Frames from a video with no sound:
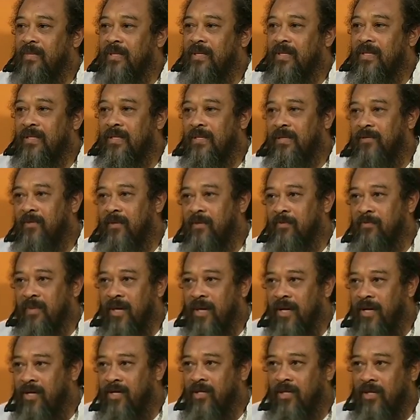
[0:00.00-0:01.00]
But if the
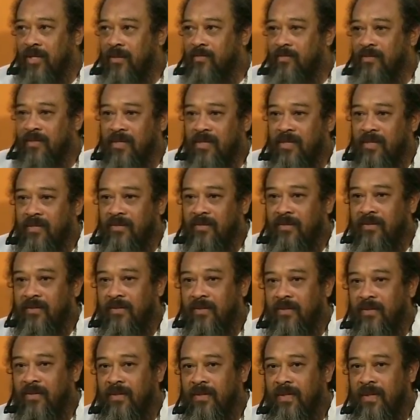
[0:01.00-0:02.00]
mind comes
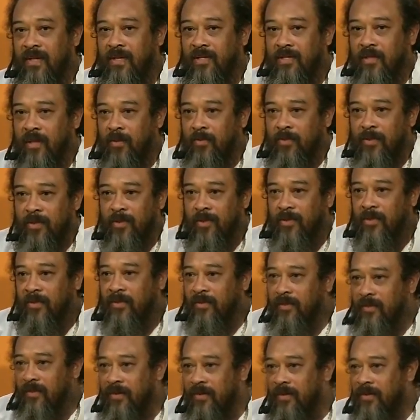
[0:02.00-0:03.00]
in, the
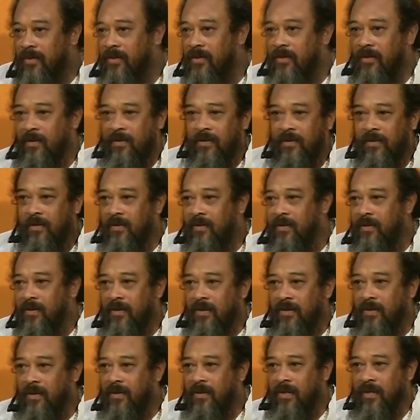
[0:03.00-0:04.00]
interpreter,
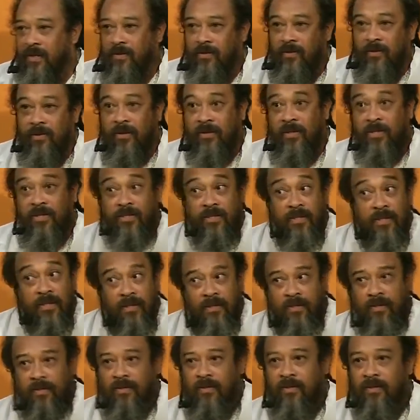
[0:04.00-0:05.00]
and then you're
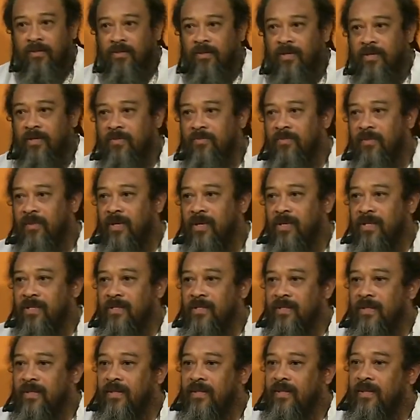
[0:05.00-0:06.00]
listening to this
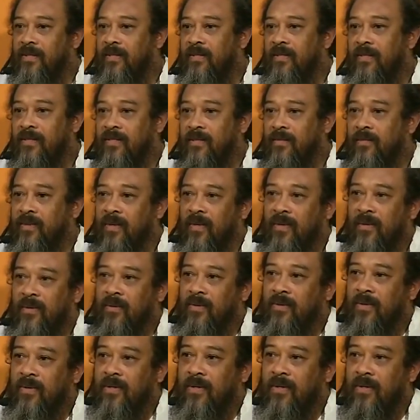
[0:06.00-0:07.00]
voice
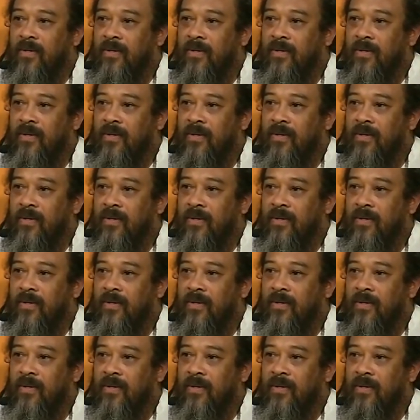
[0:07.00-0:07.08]
somehow,